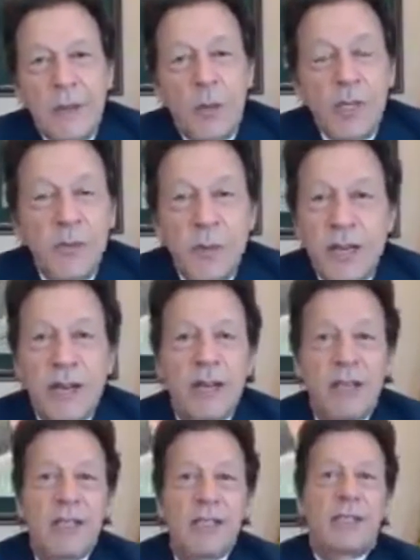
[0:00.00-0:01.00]
was
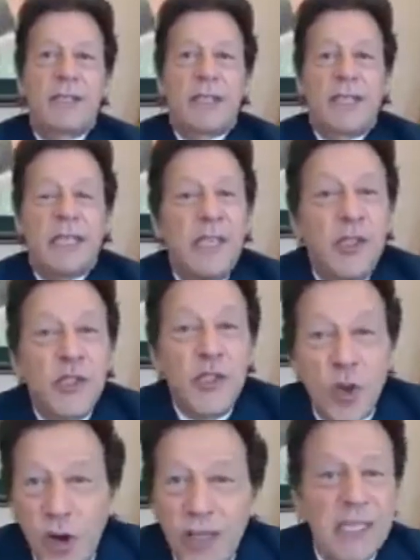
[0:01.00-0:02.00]
because he
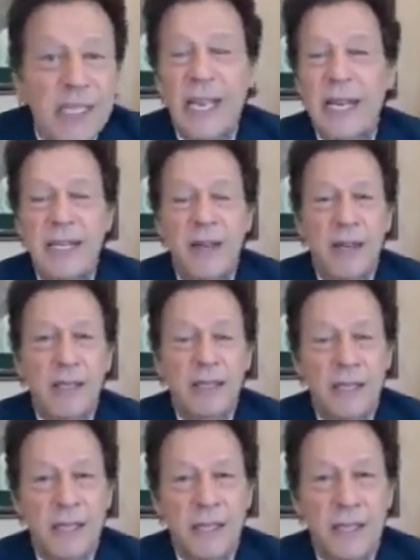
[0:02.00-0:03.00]
saw this
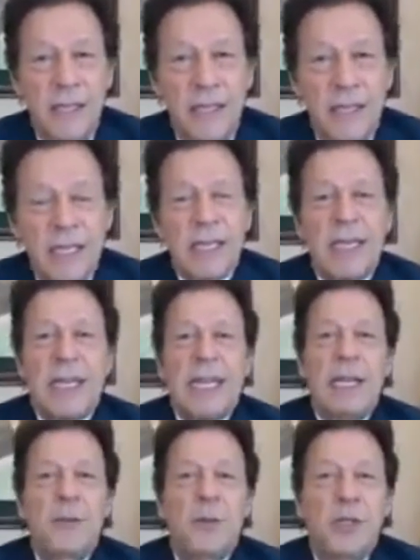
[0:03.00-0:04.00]
ideology.
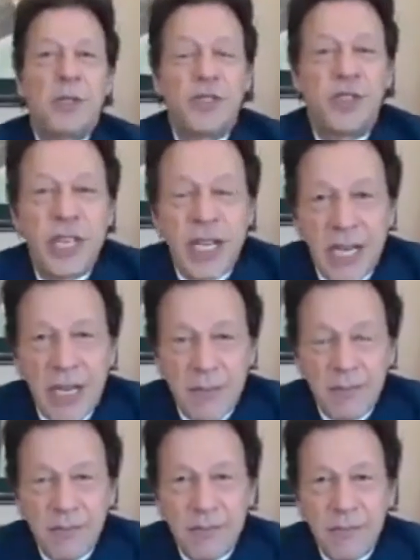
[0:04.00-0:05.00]
It was
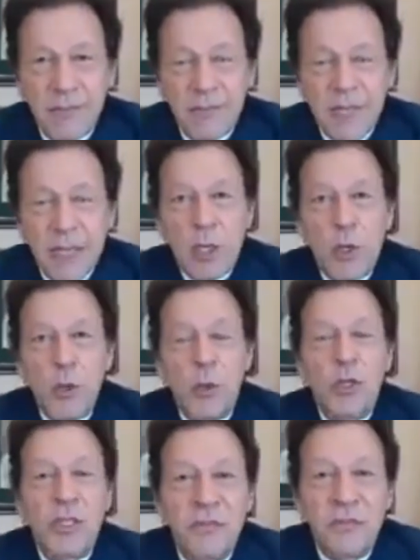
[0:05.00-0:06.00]
Jinnah
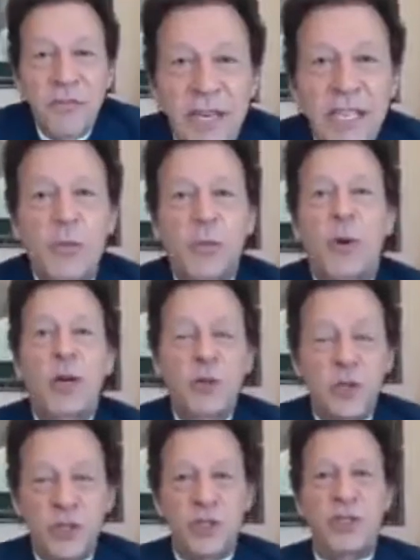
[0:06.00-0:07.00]
who was first one
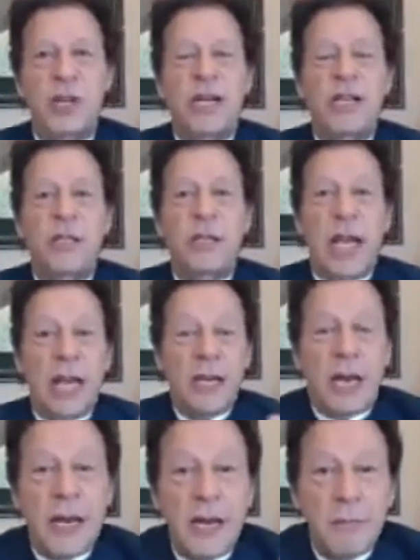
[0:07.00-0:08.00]
who tried,
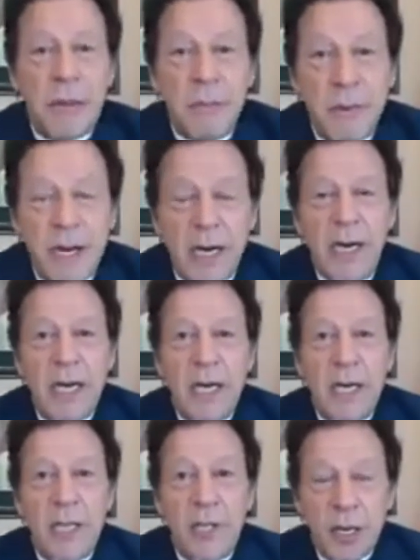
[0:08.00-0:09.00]
and remember,
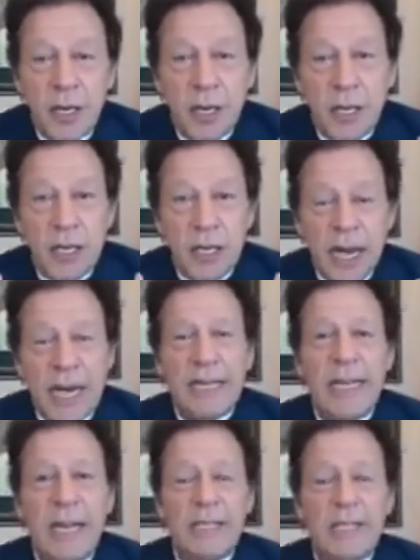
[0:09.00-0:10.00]

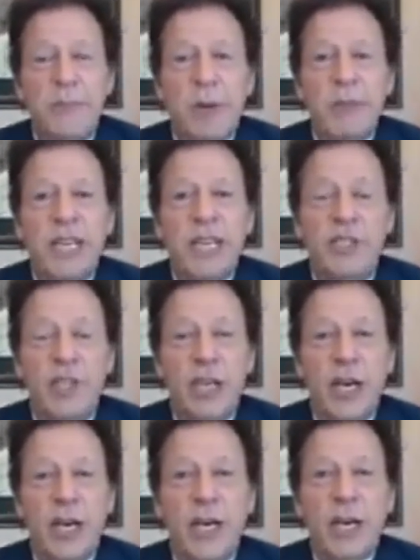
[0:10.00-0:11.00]
Quaid-e-Azam Muhammad Ali
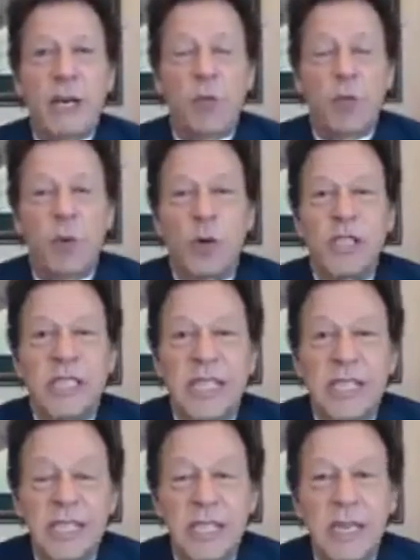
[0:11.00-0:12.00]
Jinnah was
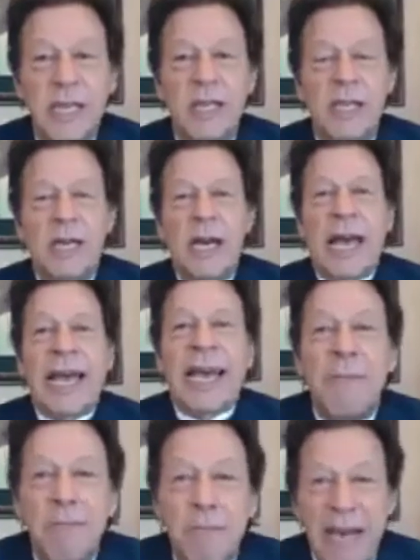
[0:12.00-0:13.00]
considered
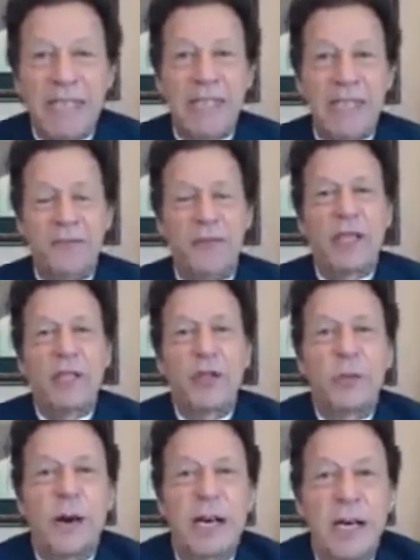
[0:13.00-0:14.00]
an ambassador for
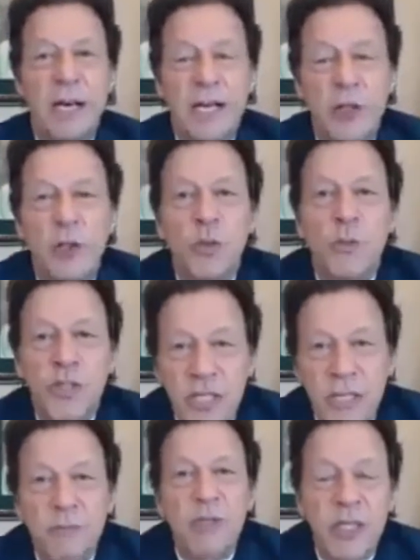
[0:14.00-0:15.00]

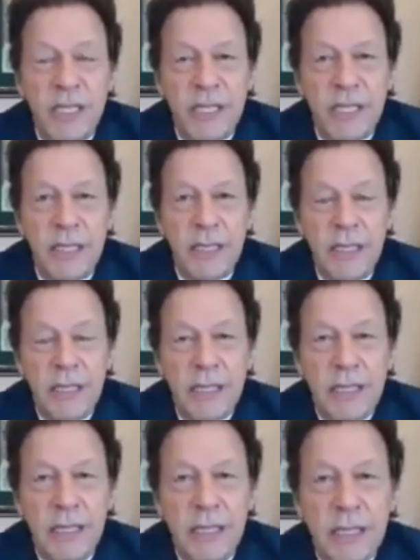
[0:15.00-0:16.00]
Hindu-Muslim unity.
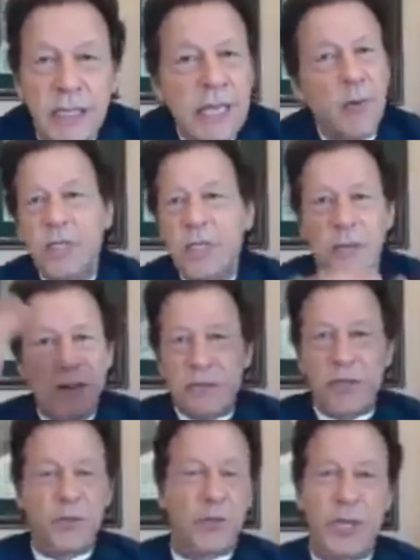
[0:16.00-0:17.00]
He was
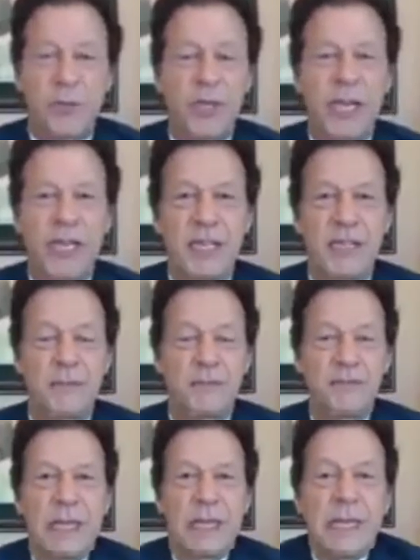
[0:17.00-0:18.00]
above communalism.
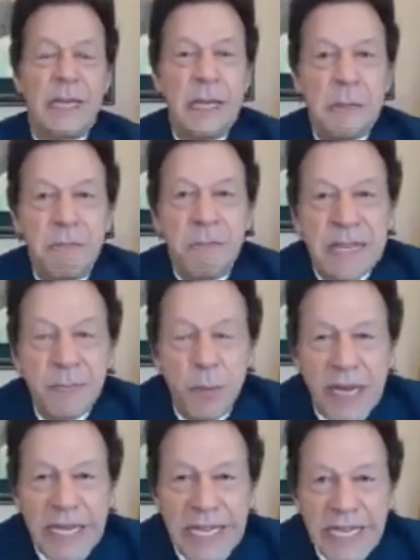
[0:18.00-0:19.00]
But
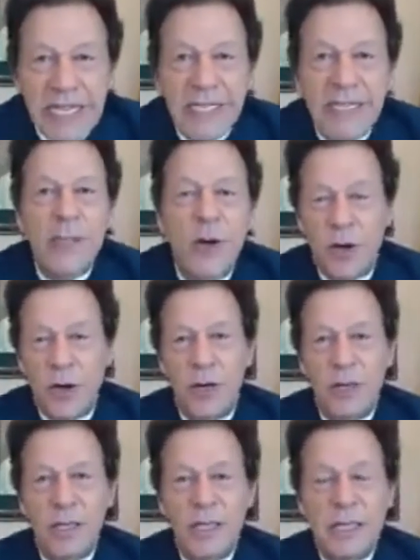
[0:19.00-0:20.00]
when he
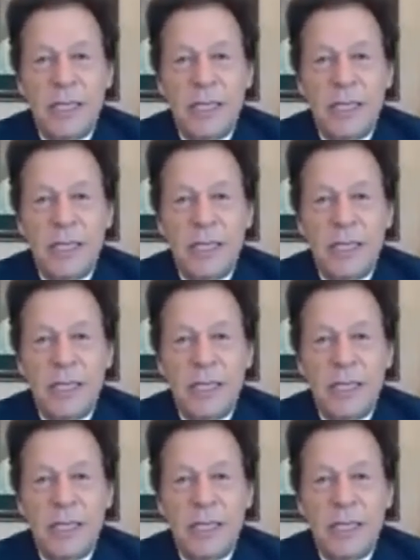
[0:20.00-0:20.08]
saw